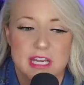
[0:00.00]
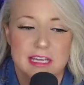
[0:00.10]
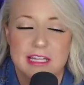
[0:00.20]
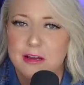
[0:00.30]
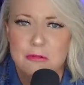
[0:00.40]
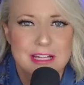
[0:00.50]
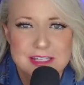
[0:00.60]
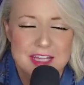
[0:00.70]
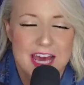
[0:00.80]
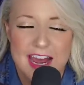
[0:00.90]
we like
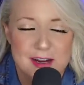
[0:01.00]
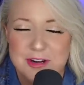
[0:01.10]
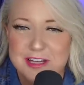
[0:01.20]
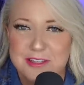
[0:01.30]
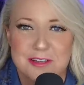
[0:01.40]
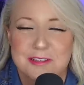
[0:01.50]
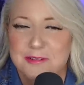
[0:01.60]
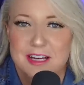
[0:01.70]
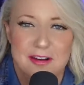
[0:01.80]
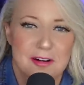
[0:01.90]
went to the hairdresser
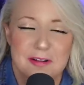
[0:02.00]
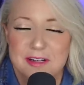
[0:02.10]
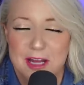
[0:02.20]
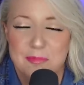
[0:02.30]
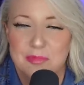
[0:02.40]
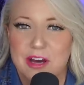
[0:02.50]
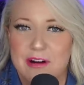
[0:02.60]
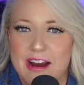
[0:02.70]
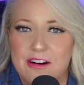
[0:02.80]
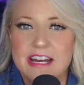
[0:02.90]
because we're like, oh, I'll get a
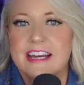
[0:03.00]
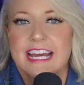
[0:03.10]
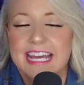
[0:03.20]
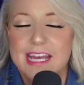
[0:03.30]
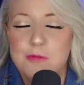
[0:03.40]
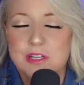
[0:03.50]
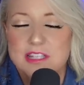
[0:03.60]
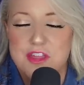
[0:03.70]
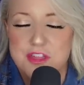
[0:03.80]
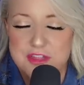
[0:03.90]
blowout. It
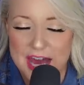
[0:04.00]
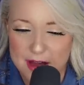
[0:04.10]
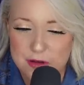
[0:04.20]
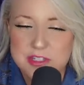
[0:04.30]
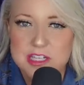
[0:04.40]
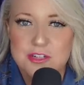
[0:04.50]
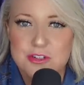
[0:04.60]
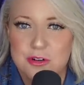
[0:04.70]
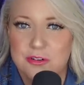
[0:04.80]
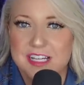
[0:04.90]
was 1,000
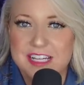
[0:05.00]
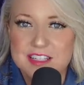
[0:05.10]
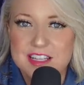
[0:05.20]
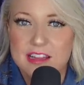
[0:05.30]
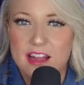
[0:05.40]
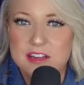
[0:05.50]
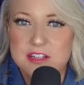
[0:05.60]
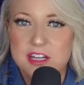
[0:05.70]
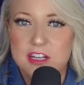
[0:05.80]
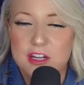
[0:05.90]
degrees in
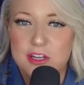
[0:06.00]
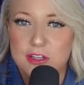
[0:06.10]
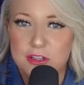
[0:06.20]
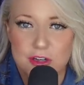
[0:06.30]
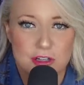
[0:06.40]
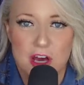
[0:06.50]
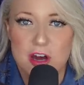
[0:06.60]
London. Y'all